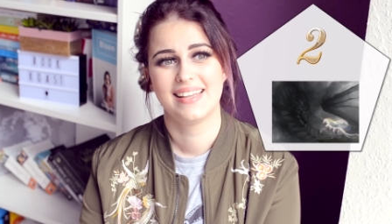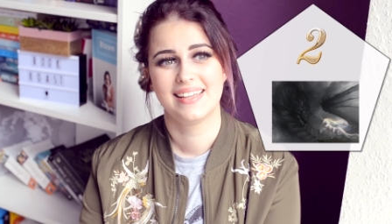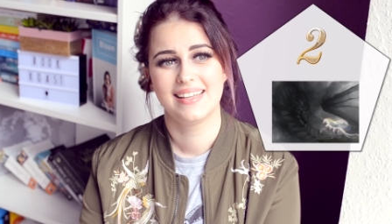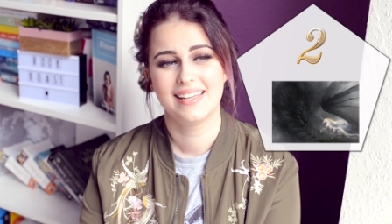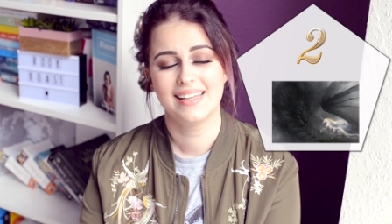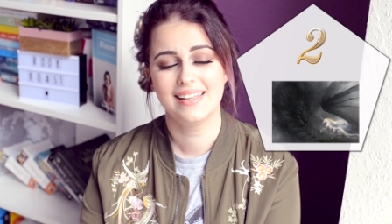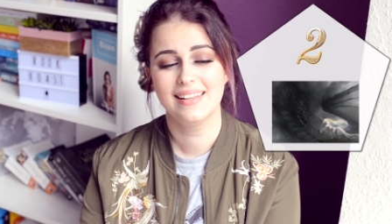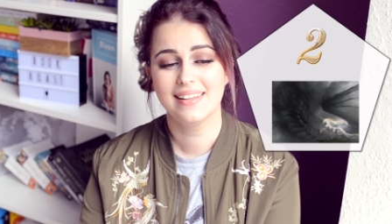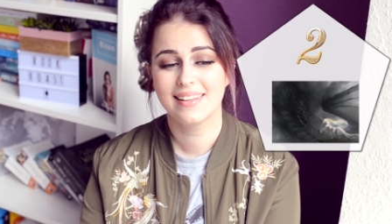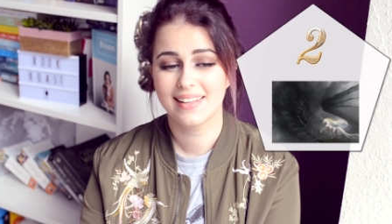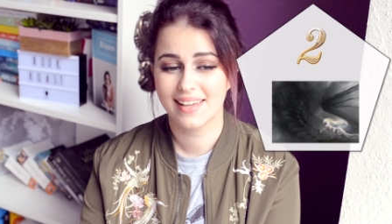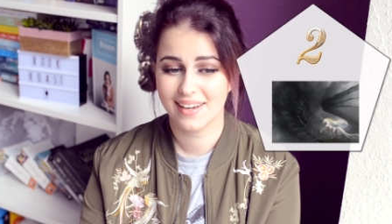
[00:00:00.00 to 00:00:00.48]

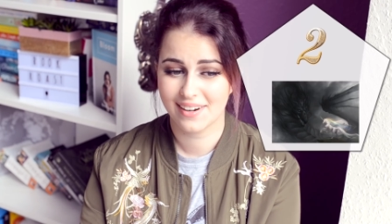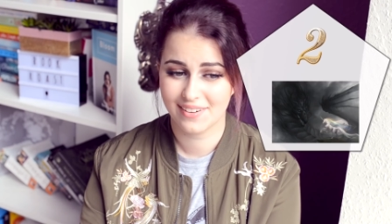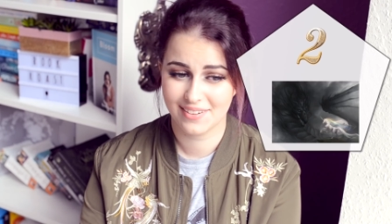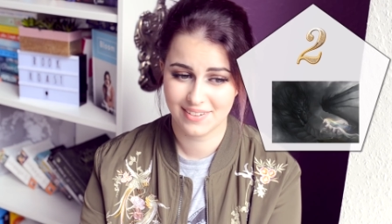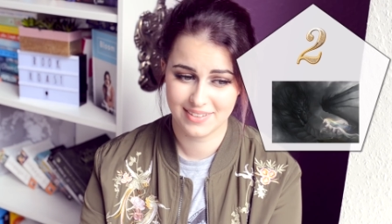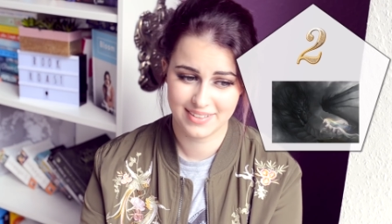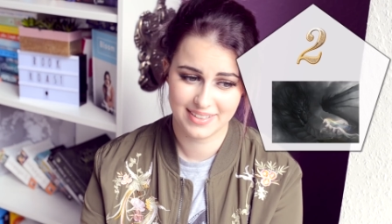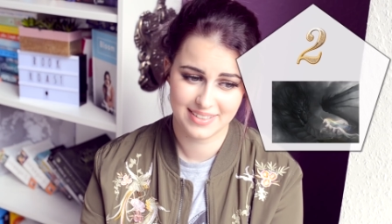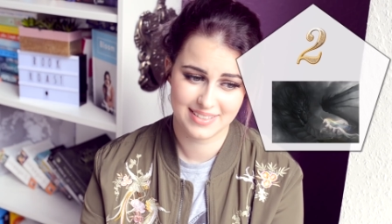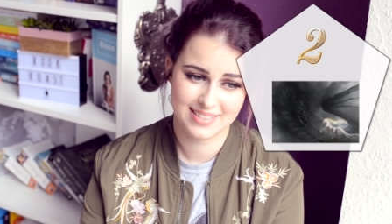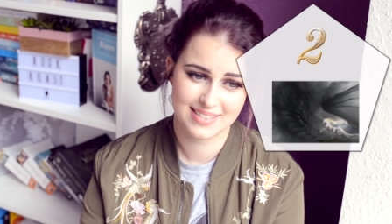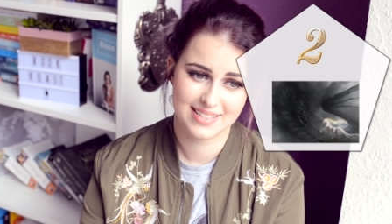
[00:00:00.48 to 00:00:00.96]

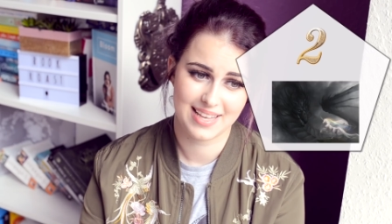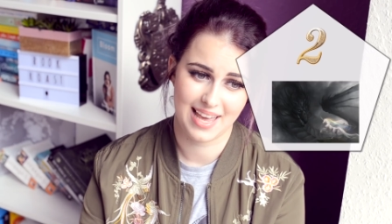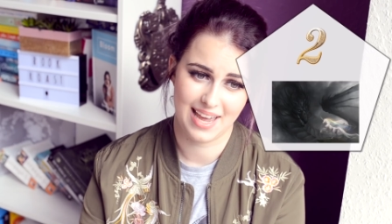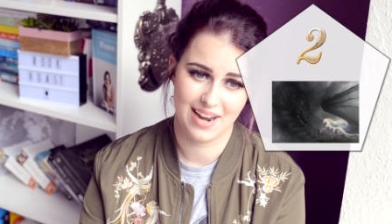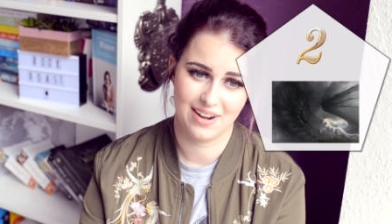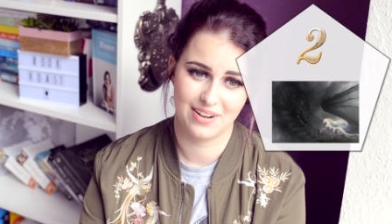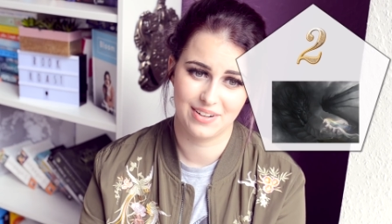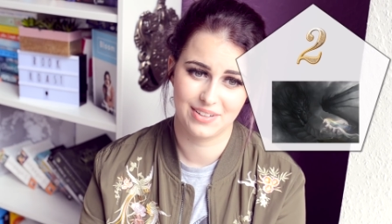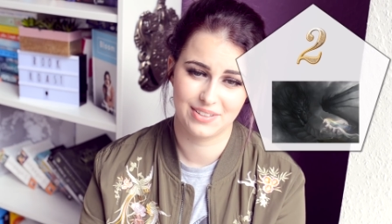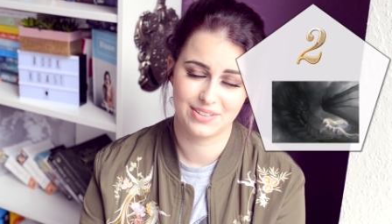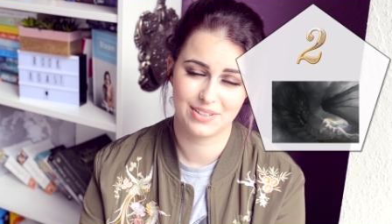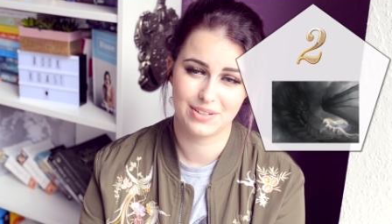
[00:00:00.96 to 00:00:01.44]
hilarious
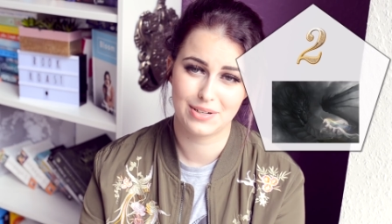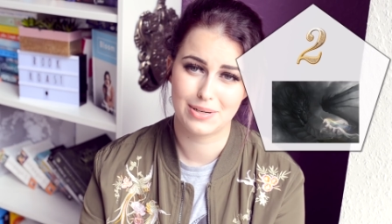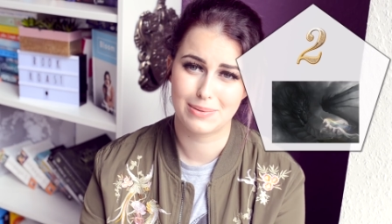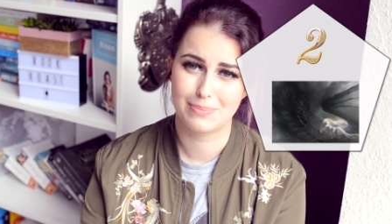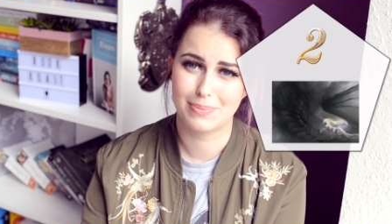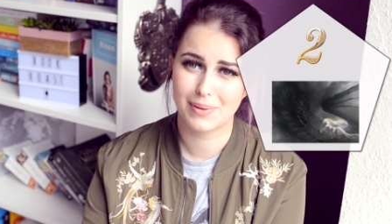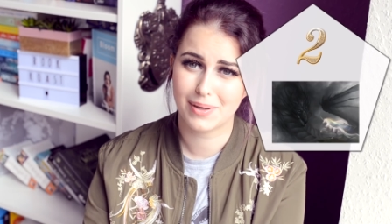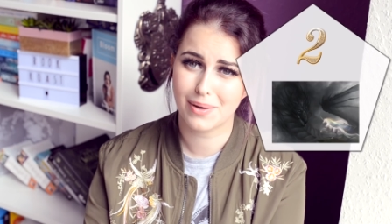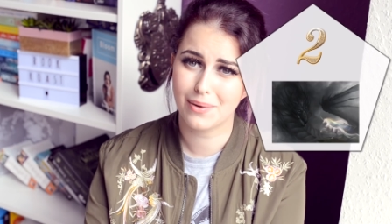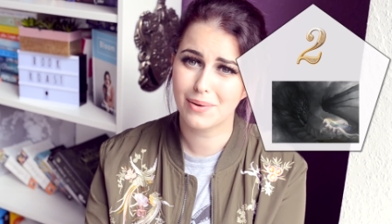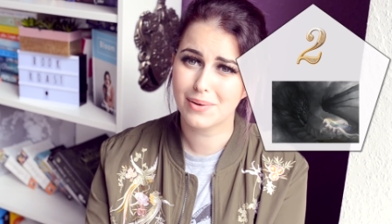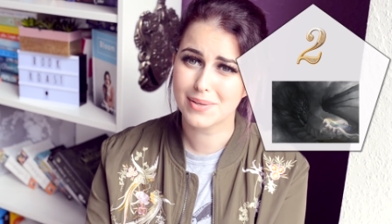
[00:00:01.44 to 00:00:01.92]
character,
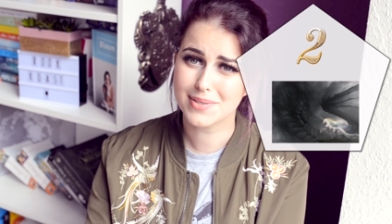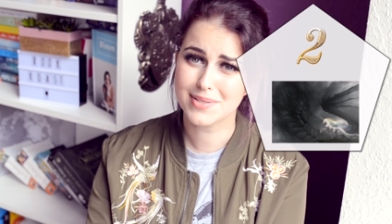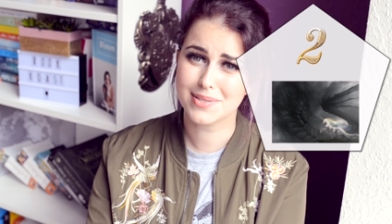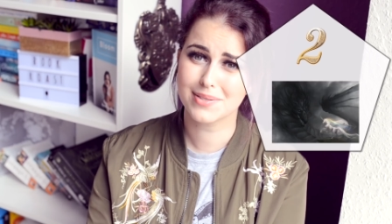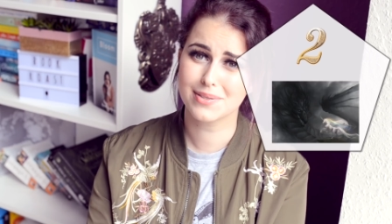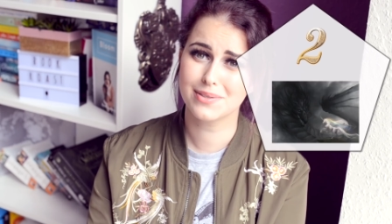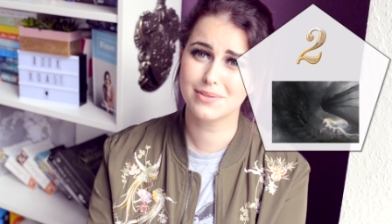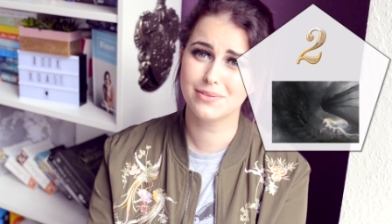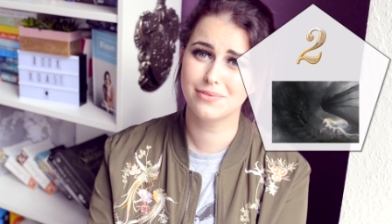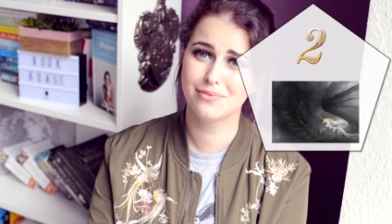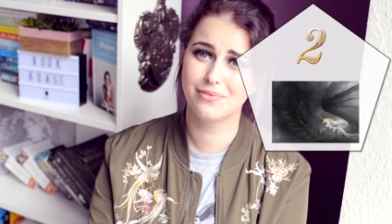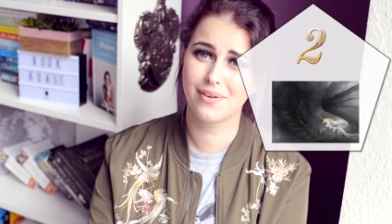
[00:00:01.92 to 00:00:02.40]
but
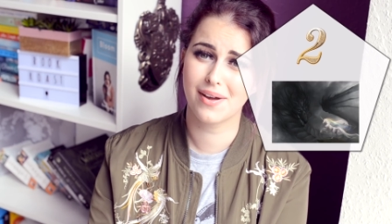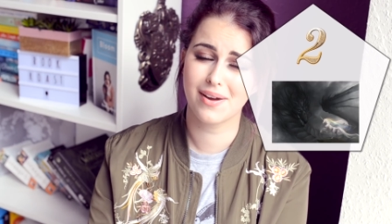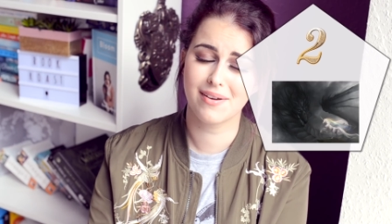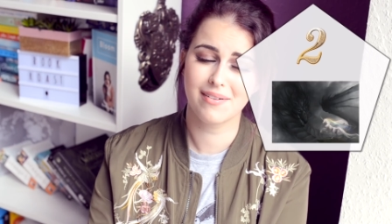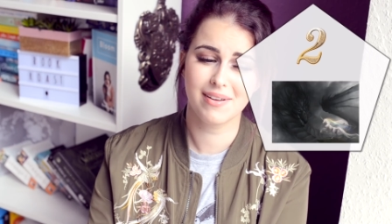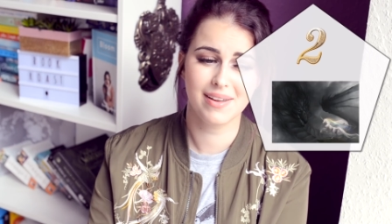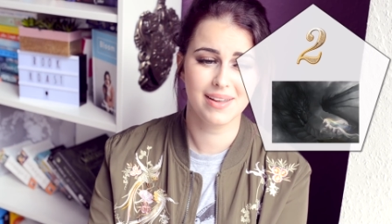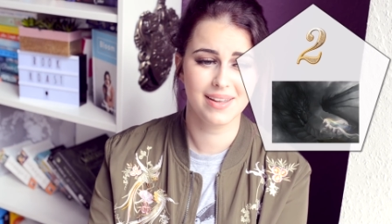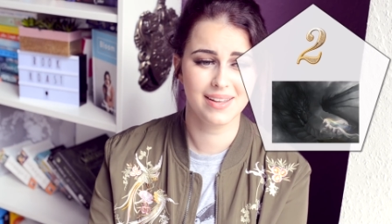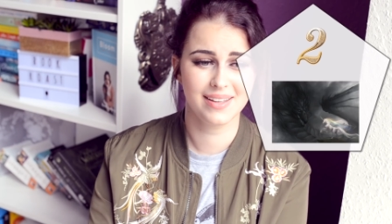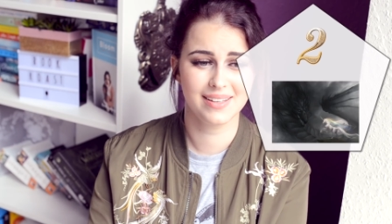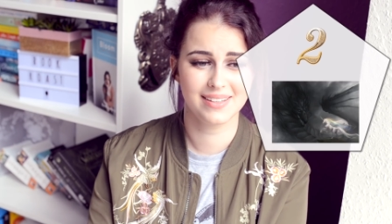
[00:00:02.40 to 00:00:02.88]
also
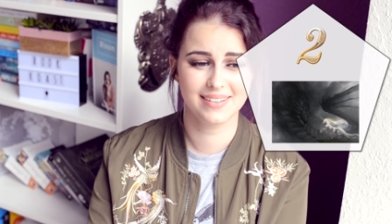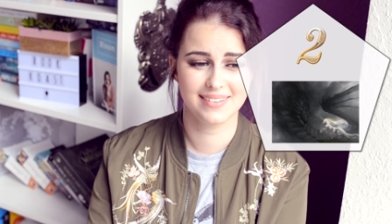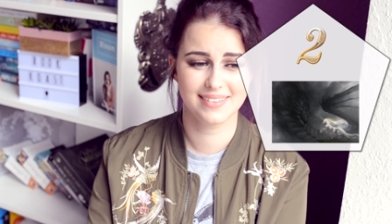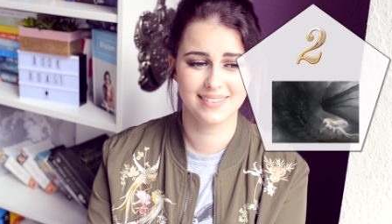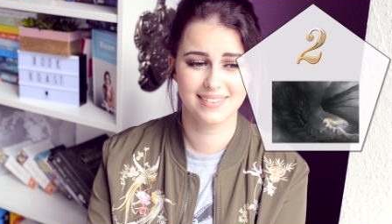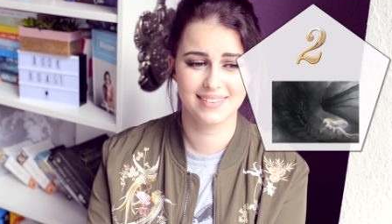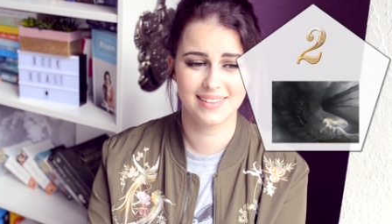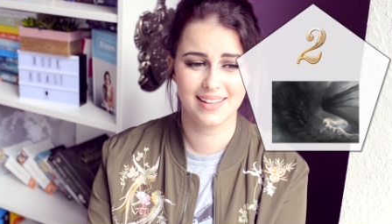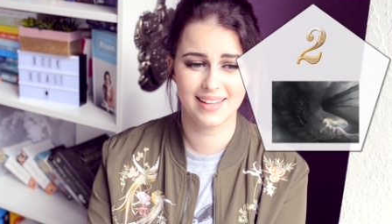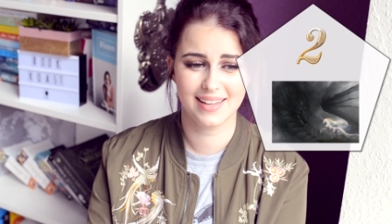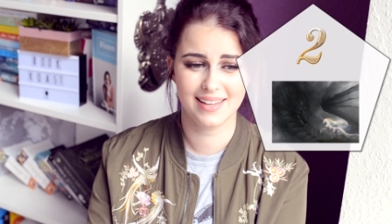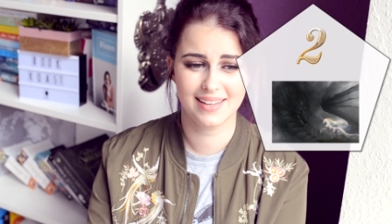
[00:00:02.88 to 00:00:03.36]
very,
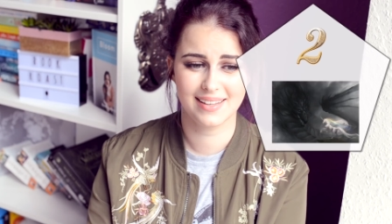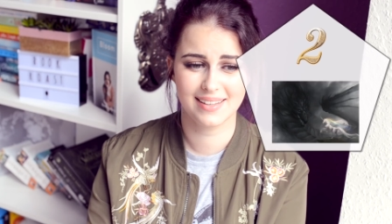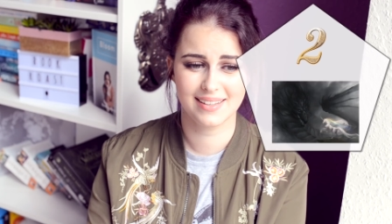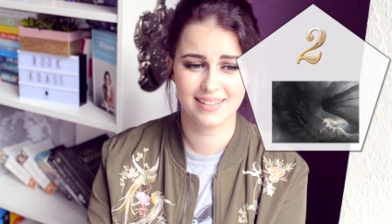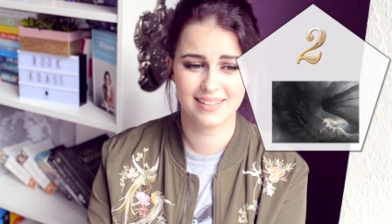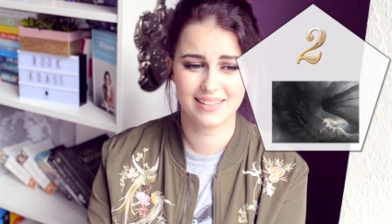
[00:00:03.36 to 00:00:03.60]
like,